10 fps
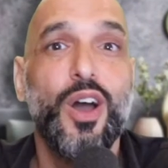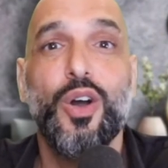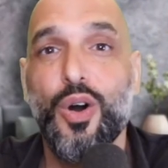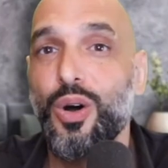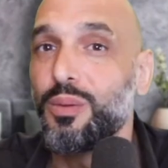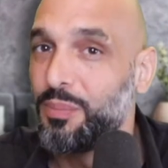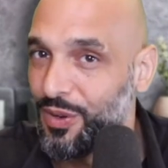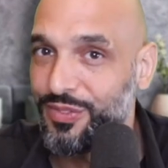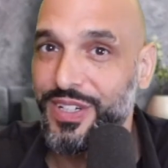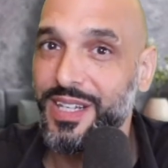called
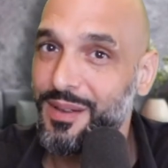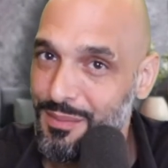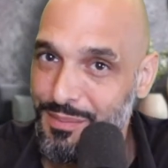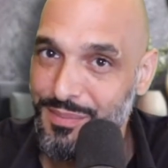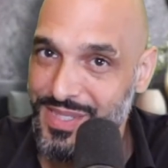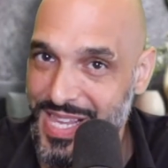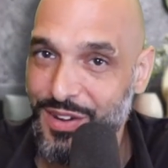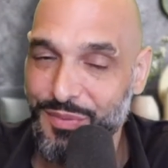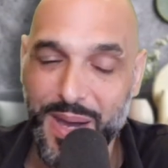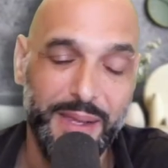poverty
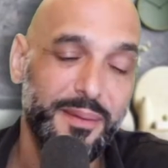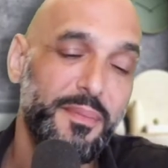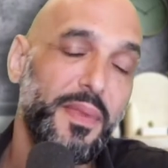state of mind.